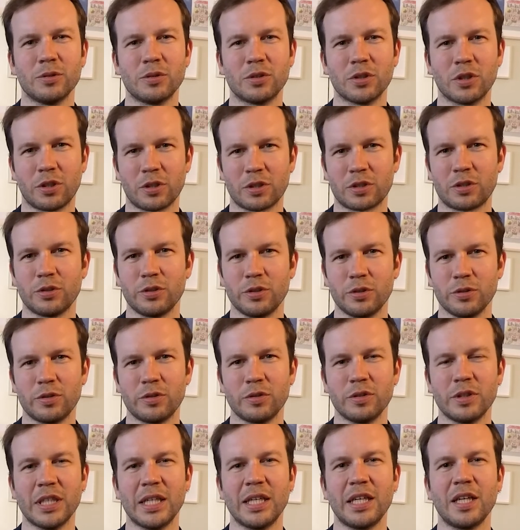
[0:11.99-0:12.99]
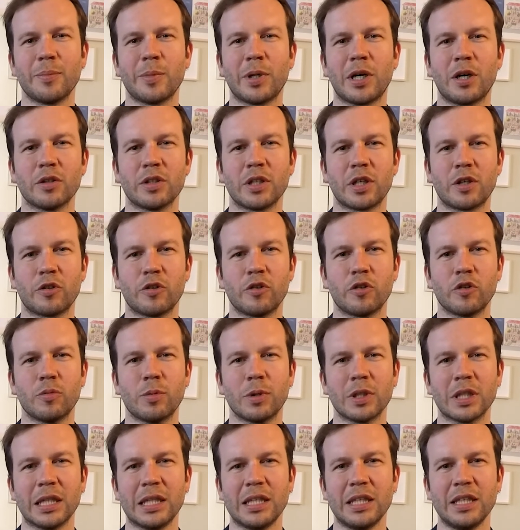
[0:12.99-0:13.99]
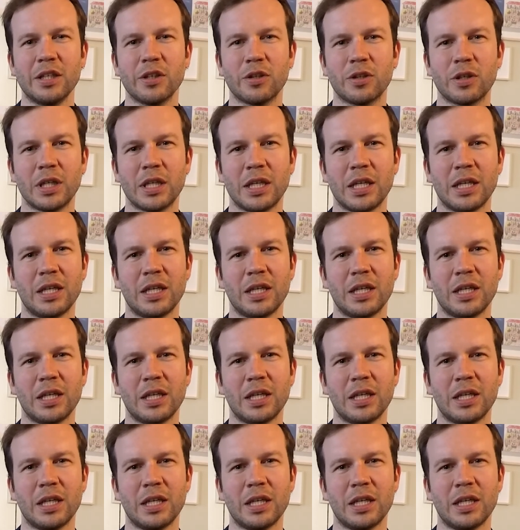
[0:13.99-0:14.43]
talk to you today about our robot Leo